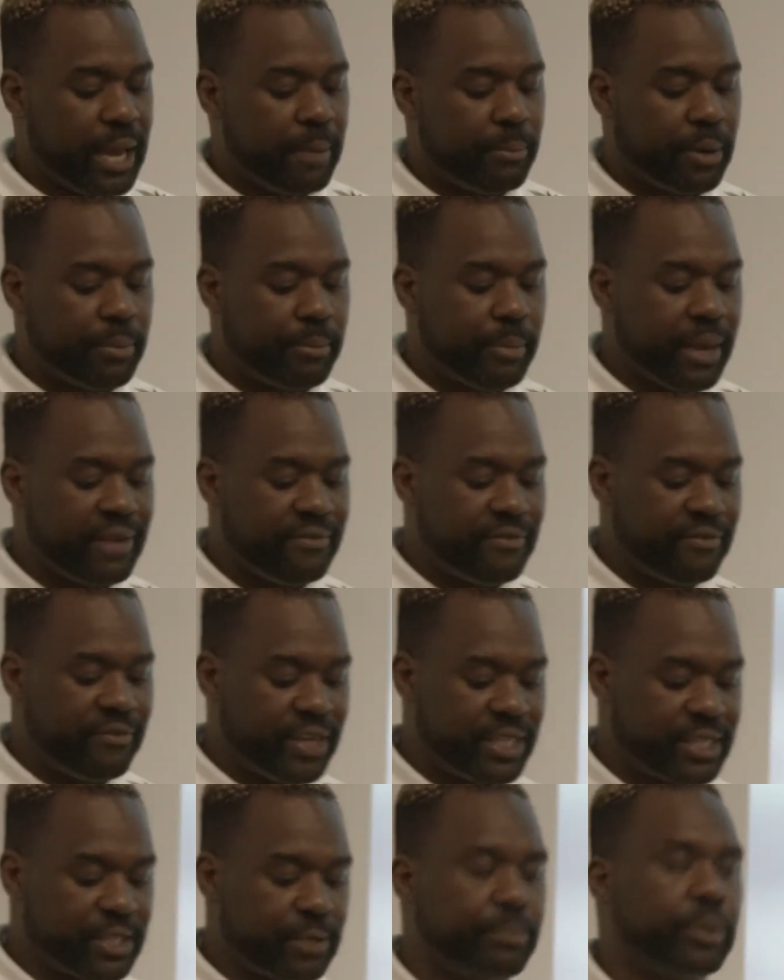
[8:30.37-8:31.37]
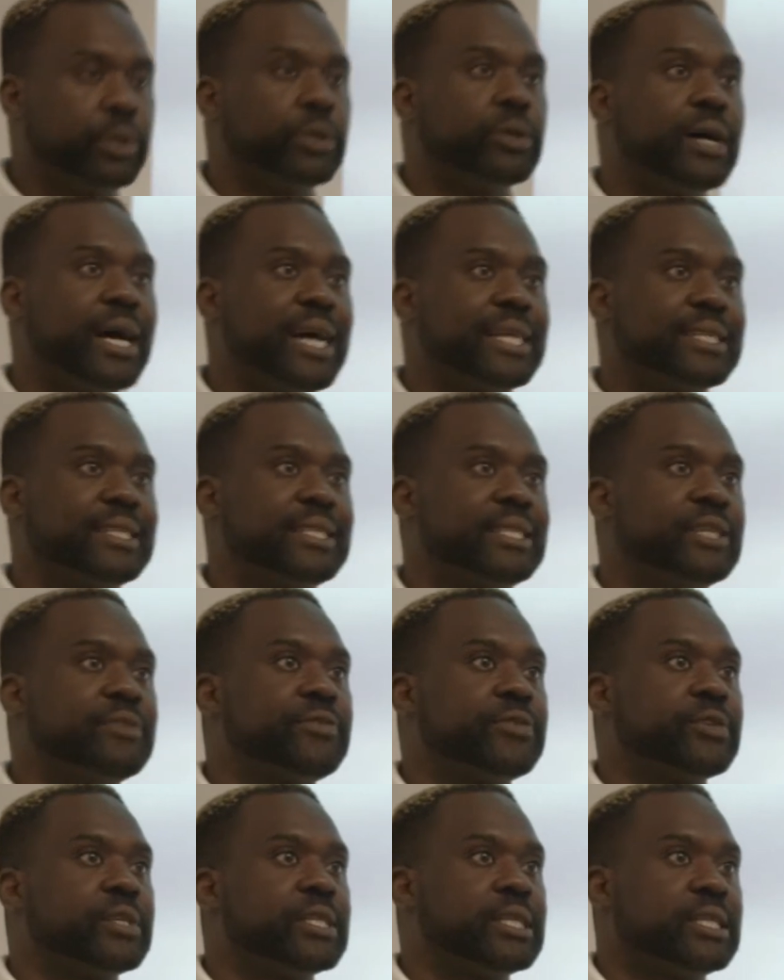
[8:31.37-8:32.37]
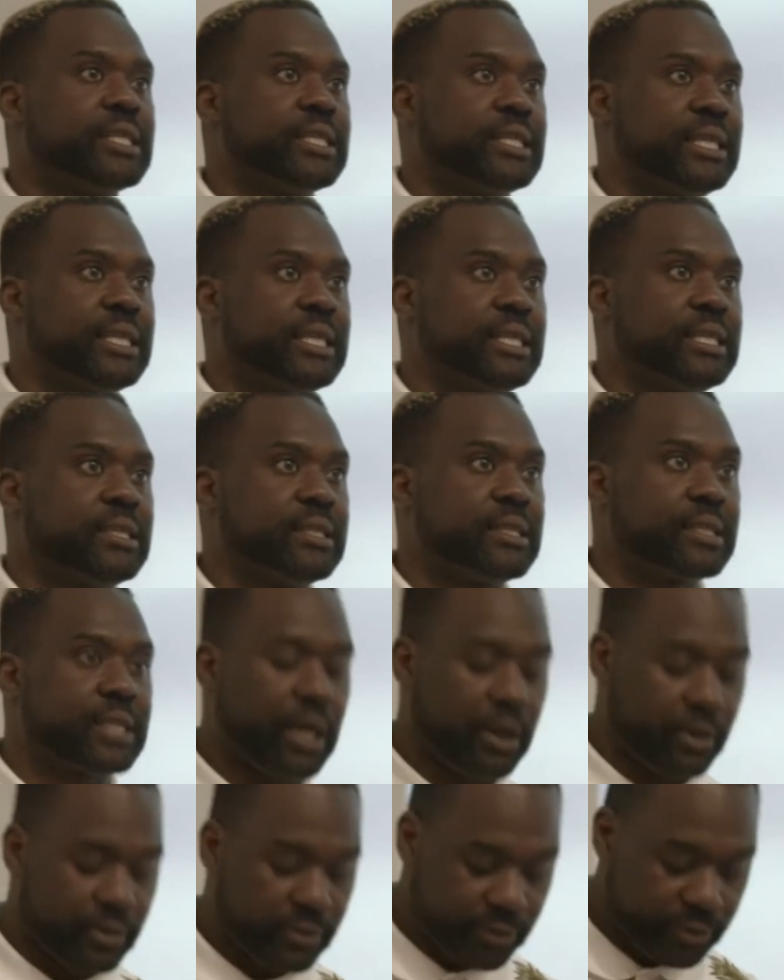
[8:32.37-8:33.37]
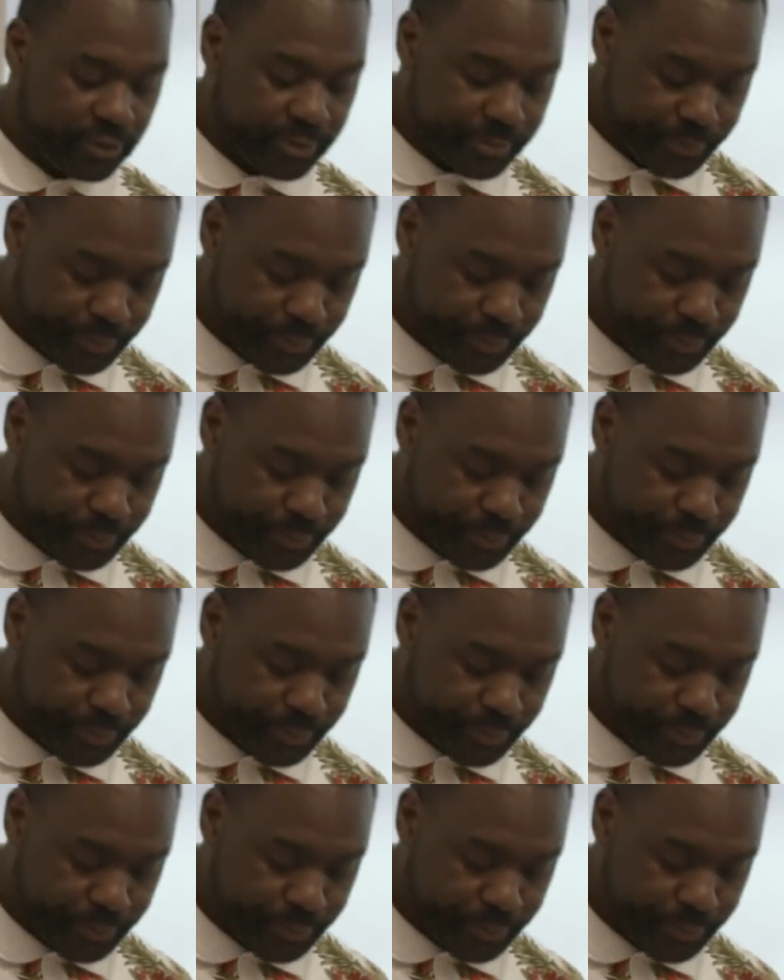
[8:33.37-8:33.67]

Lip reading: but made visible as difference in itself.